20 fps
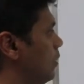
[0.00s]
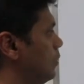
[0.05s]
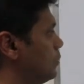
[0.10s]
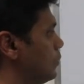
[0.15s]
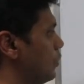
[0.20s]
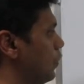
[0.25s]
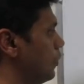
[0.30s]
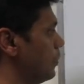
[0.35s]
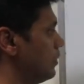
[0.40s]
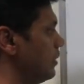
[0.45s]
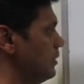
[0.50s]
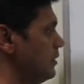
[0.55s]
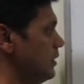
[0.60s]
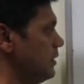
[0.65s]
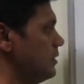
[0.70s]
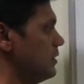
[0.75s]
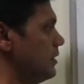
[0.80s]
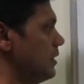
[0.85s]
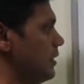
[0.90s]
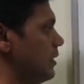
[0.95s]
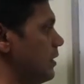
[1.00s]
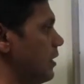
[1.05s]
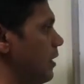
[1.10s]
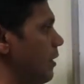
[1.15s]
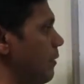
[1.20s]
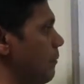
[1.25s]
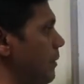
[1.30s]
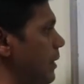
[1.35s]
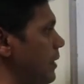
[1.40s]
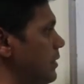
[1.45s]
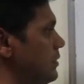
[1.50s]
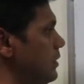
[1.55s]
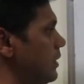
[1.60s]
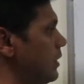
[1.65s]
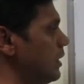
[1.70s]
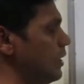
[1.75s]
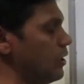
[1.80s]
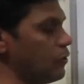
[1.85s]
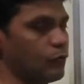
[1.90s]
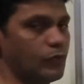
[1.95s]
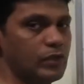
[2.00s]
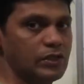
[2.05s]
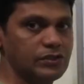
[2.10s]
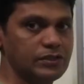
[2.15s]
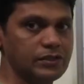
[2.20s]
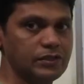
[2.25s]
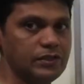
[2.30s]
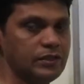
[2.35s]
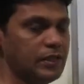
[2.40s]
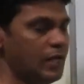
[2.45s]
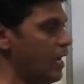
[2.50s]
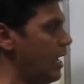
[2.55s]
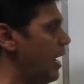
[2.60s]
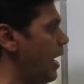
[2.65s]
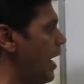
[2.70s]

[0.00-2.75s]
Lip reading: So this is the basic equation,